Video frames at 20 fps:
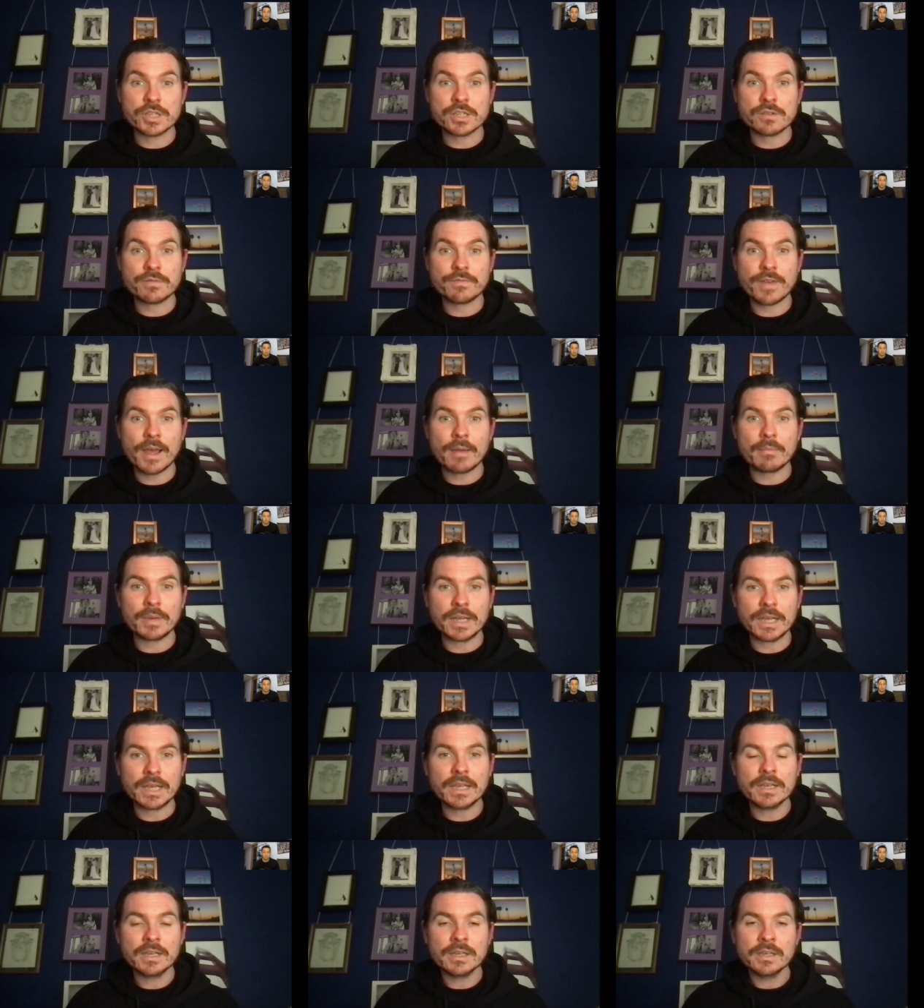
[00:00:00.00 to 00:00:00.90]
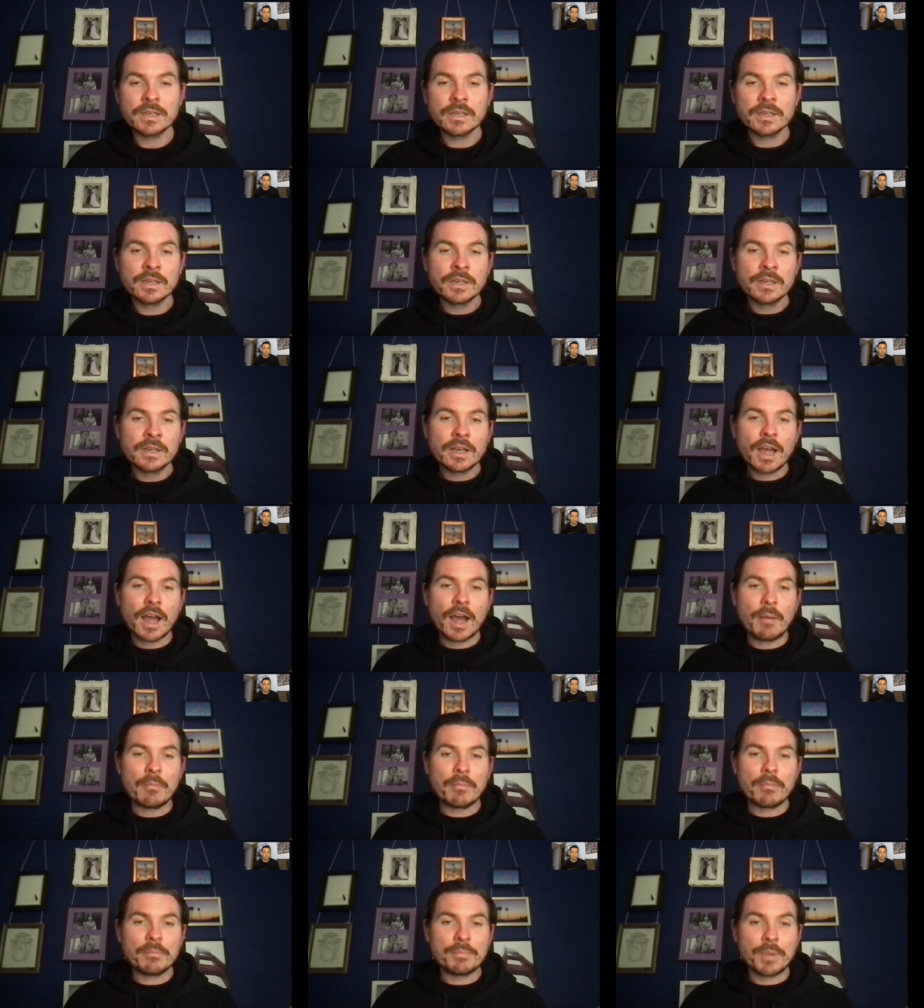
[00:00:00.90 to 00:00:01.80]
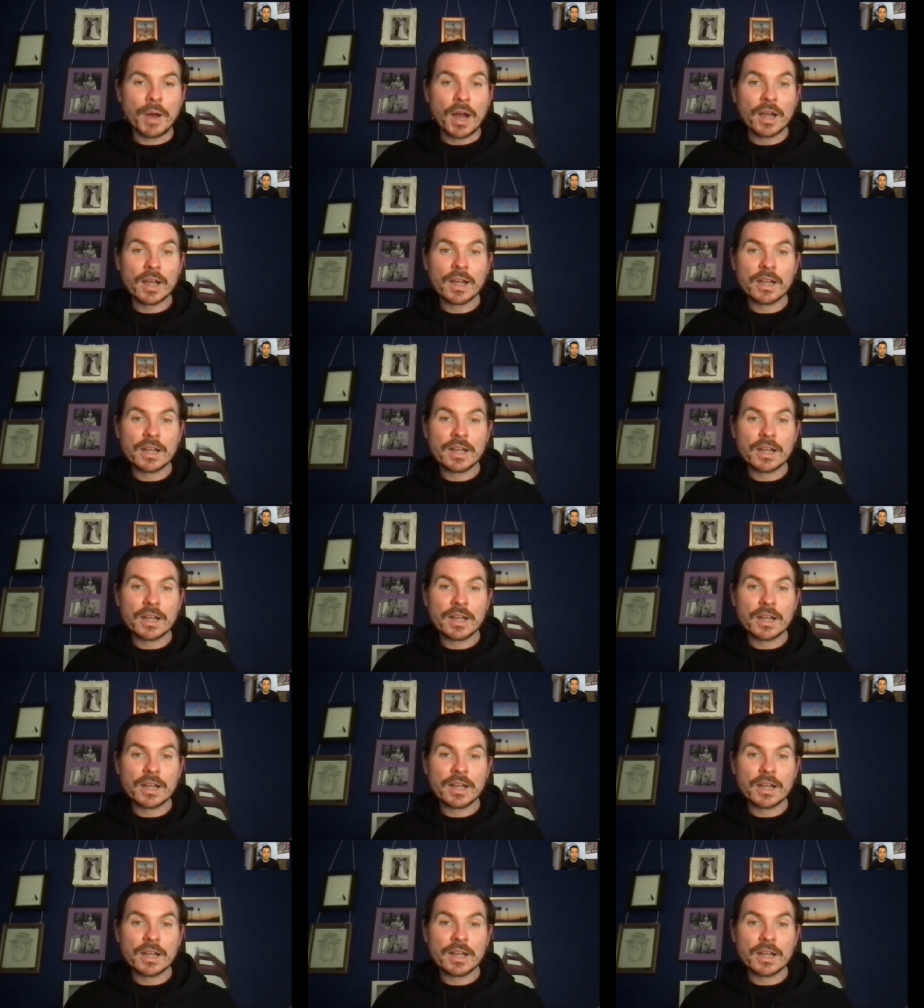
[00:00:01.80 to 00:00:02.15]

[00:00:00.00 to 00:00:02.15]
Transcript: as a family. Um, but